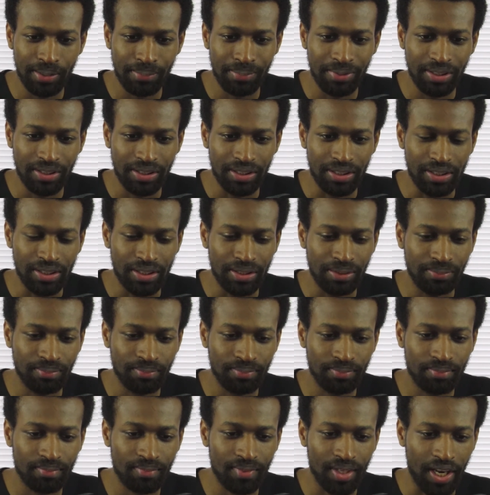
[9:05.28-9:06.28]
let me see.
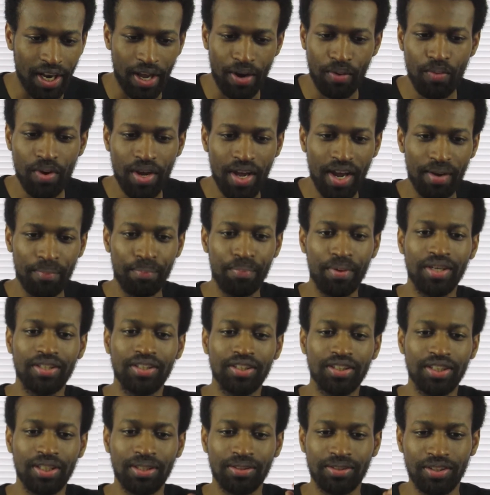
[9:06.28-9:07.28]
And I will have pictures
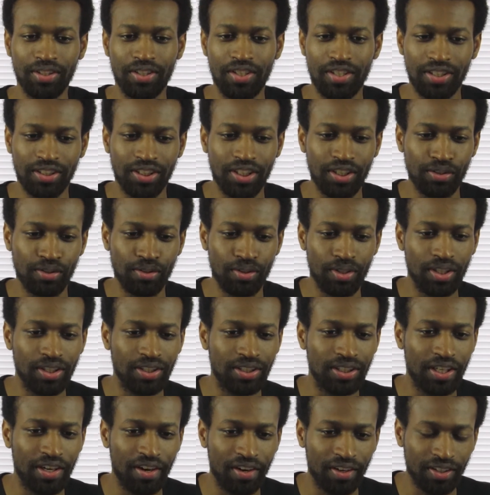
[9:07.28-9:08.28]
up so you can see who these
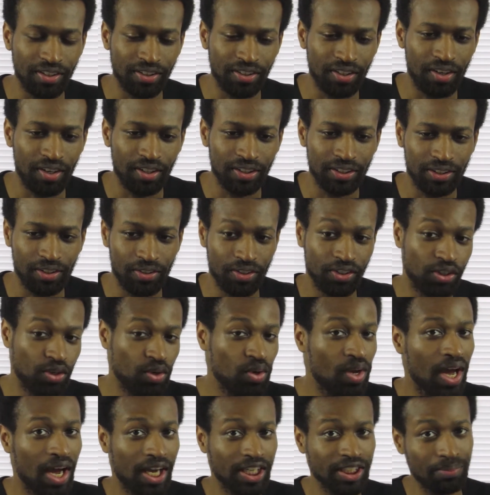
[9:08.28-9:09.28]
characters are, so you
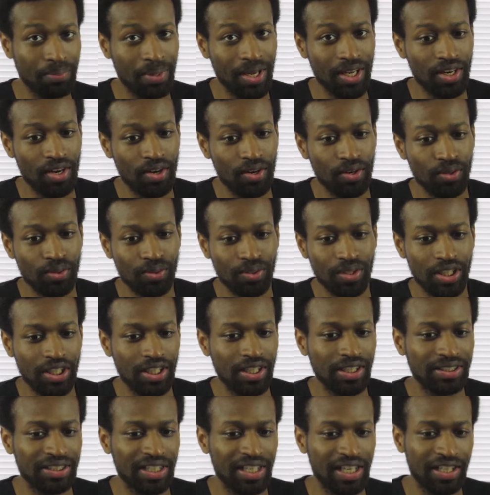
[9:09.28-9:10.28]
guys may know who it
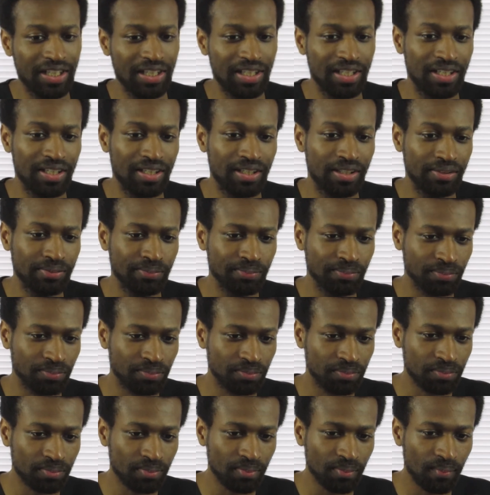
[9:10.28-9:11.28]
is and the
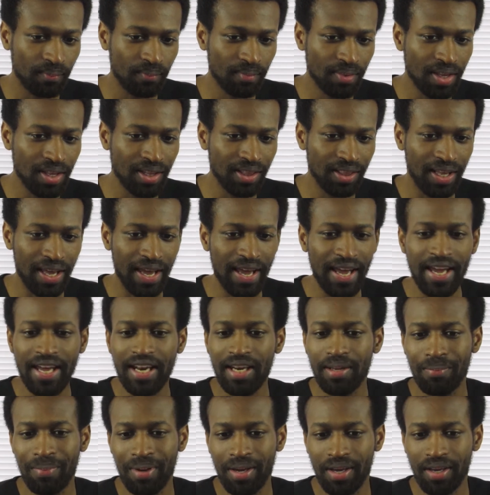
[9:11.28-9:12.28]
the
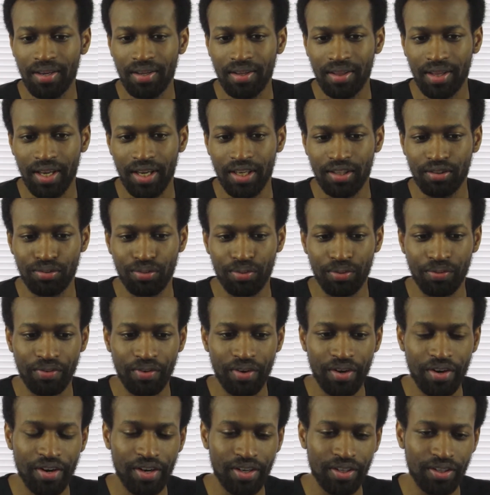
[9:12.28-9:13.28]
anime that it's
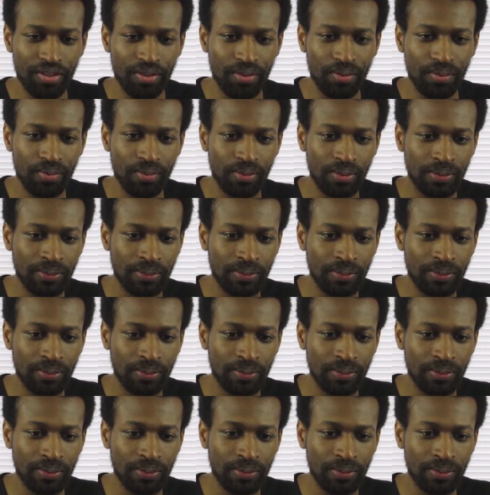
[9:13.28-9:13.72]
referring to.